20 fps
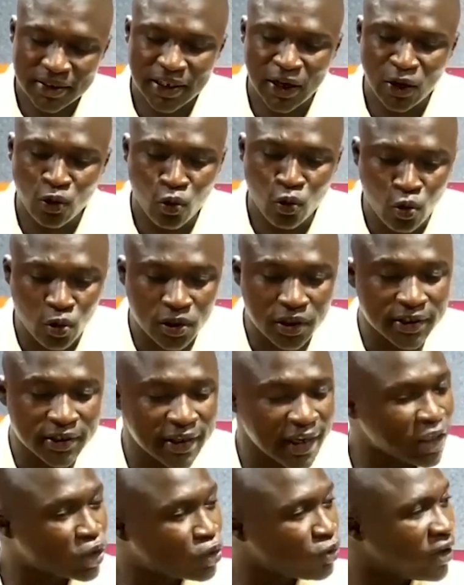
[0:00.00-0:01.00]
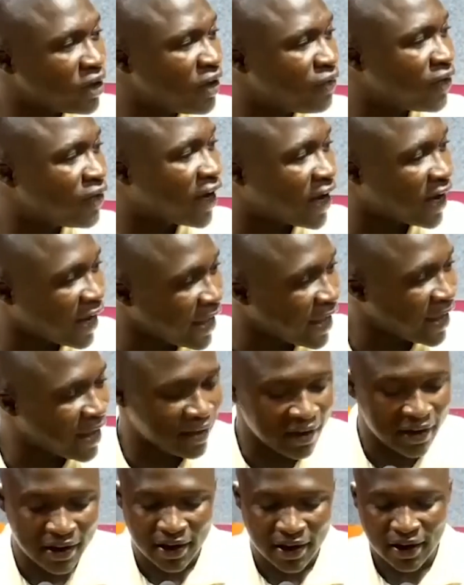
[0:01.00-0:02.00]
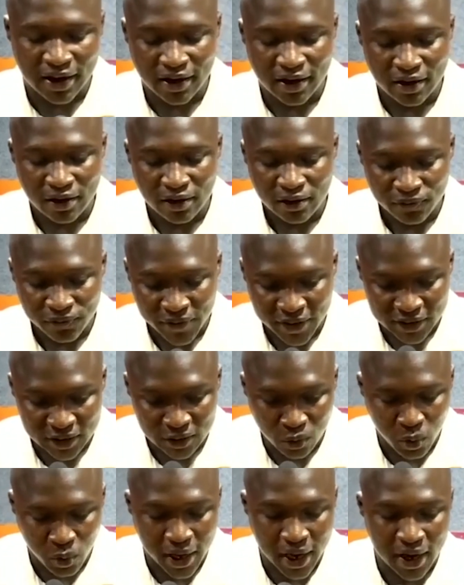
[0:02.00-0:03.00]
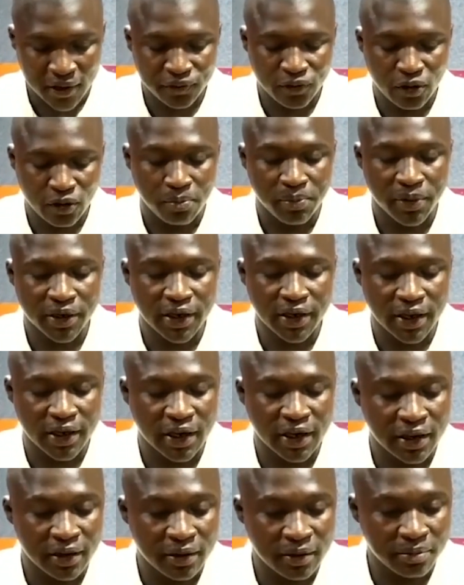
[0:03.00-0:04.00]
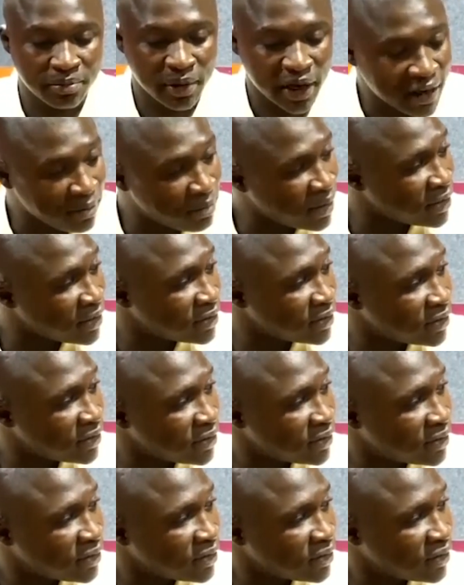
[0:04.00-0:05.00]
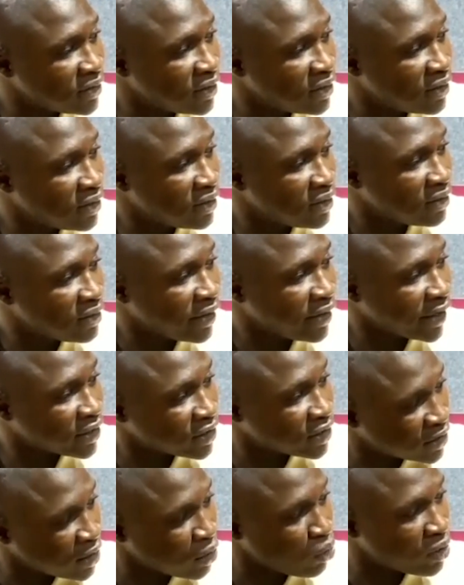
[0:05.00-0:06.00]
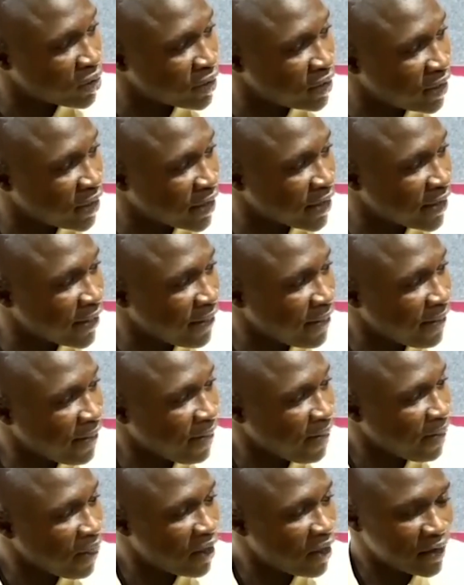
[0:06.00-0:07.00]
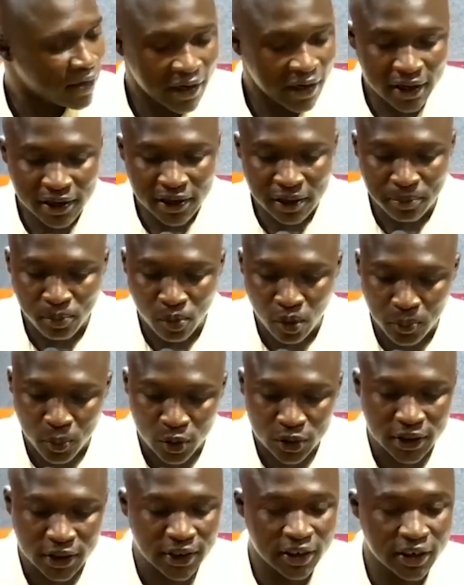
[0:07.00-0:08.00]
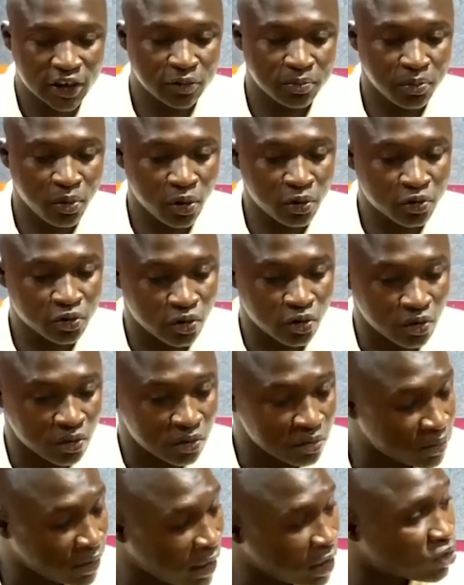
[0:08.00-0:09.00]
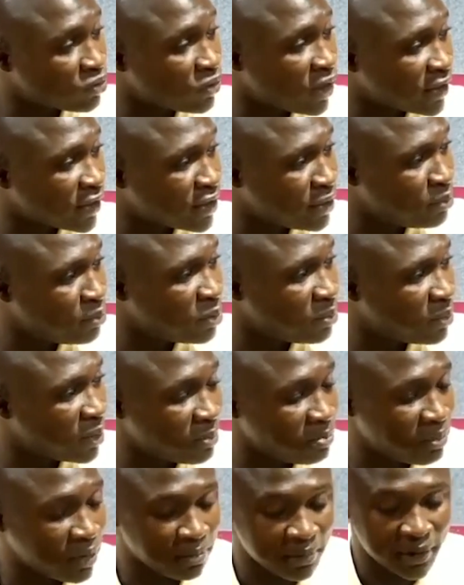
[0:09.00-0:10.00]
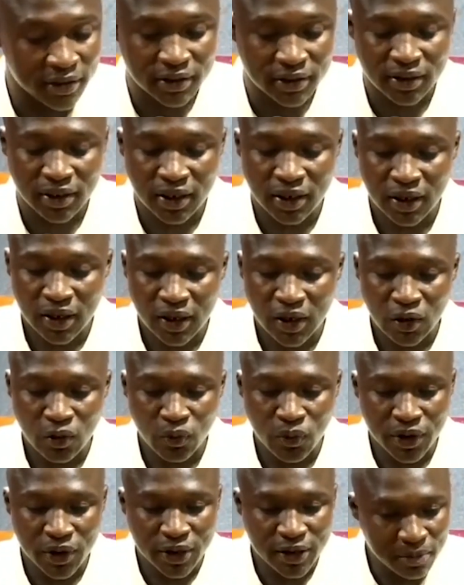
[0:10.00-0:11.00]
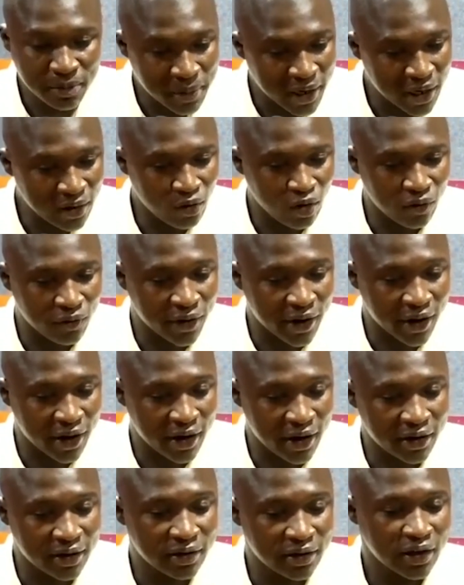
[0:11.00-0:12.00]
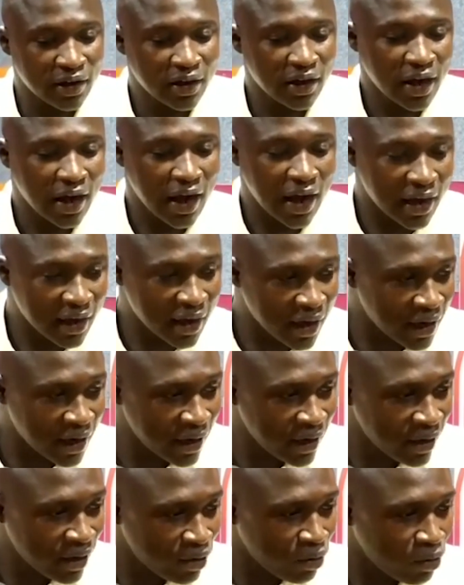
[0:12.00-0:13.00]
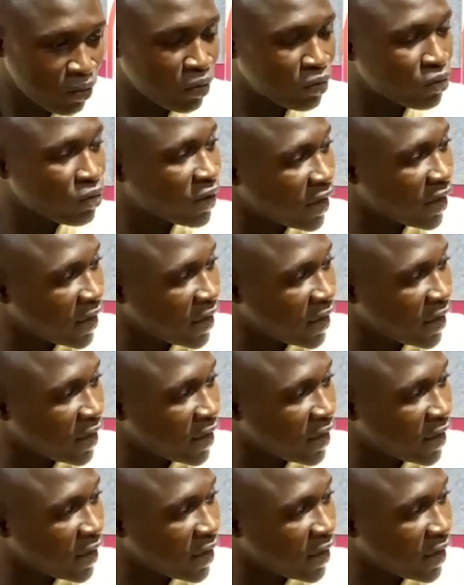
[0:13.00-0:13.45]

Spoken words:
a route that is not even clear. First, we have to meet in the Parliament, extraordinary. Then the proposal is brought to National Assembly members. We debate over it, agree or not